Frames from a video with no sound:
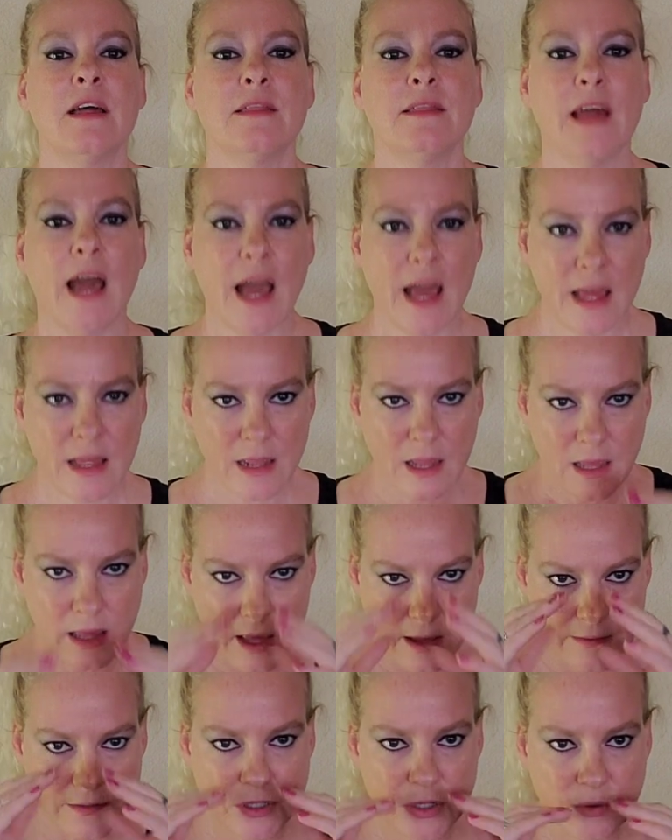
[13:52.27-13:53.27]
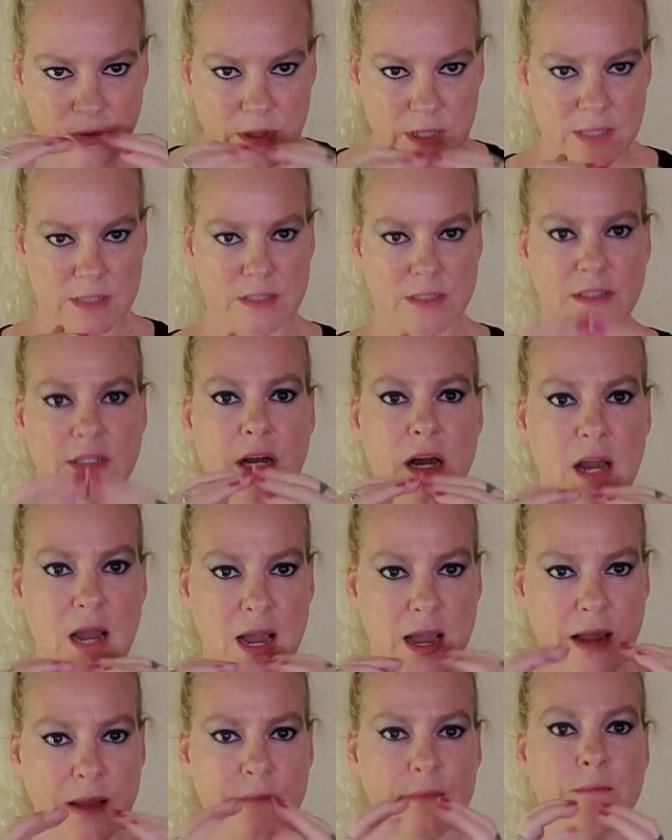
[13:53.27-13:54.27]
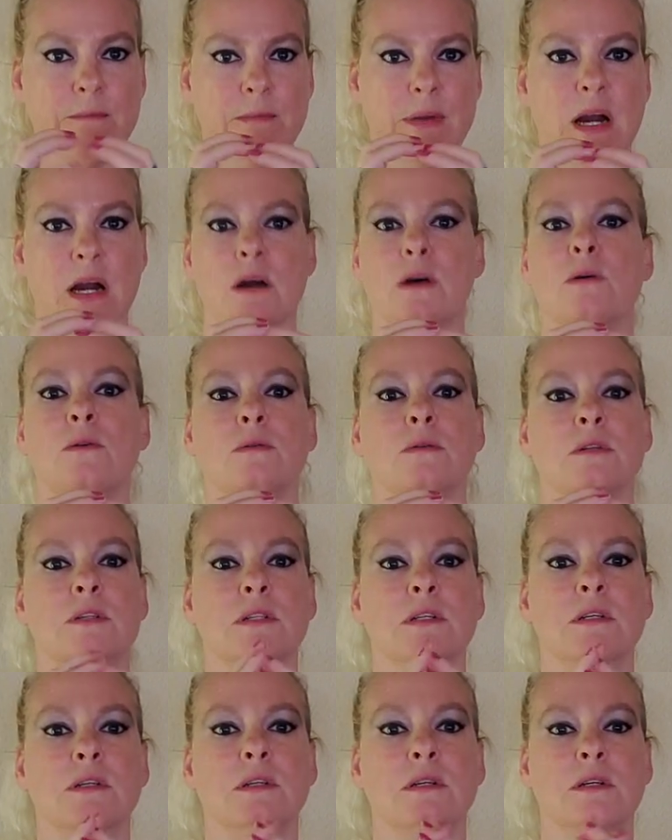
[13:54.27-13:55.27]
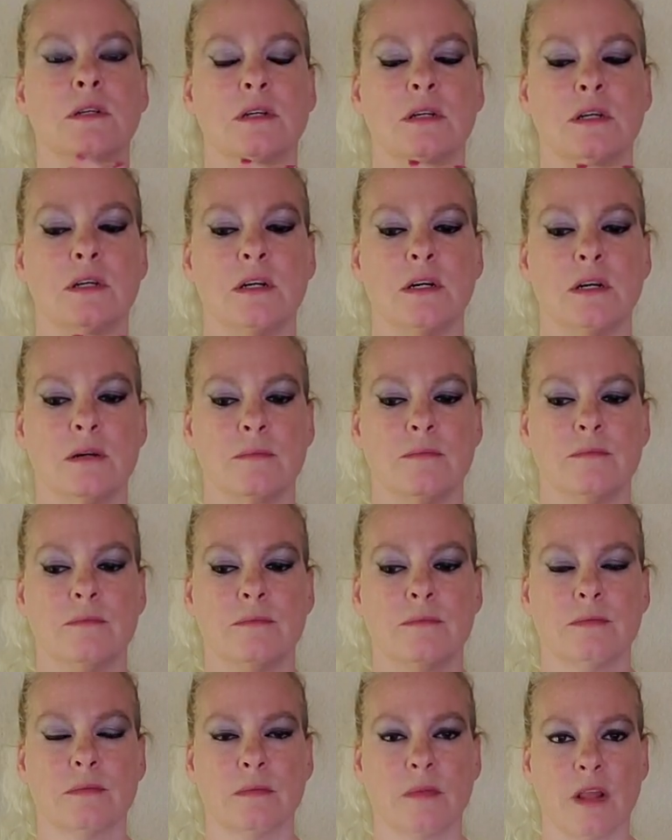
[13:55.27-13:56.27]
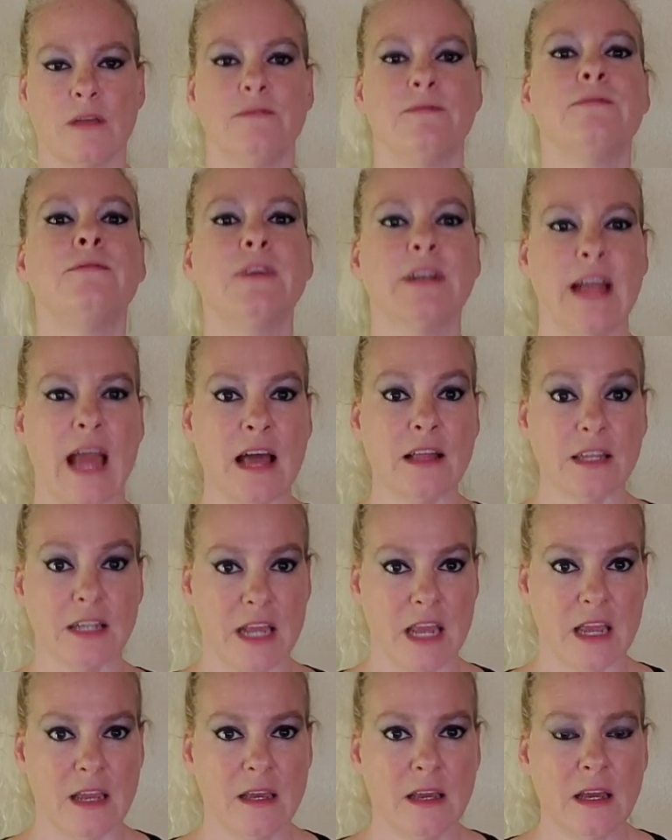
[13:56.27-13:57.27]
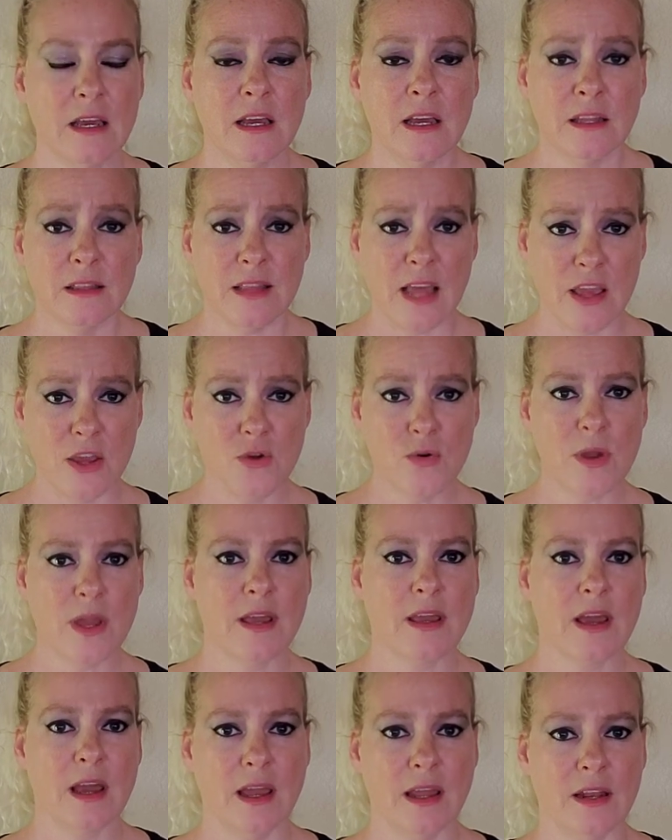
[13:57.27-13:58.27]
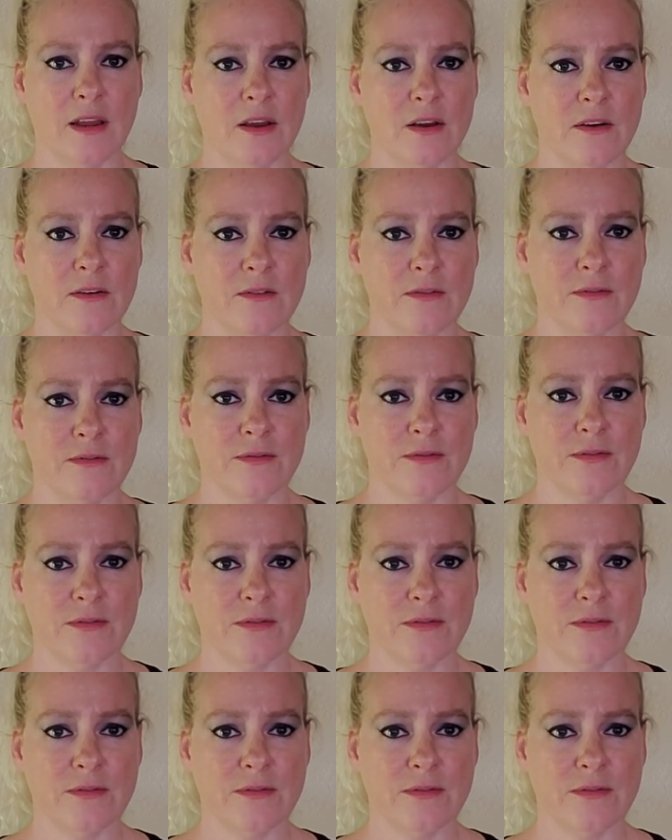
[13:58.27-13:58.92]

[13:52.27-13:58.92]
that gives you this time bound um, finality that you can kind of